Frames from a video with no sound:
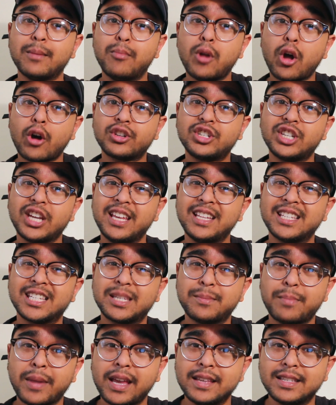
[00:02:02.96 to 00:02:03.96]
and blockchain
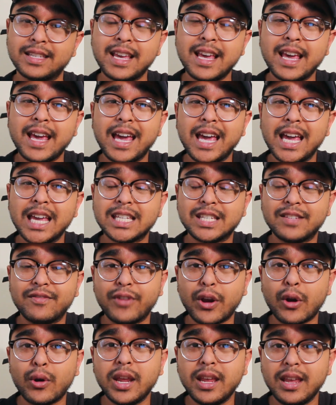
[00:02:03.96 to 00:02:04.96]
space is
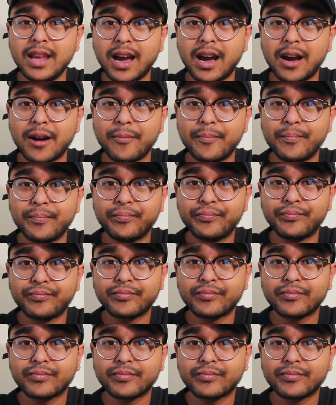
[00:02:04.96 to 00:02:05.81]
very young.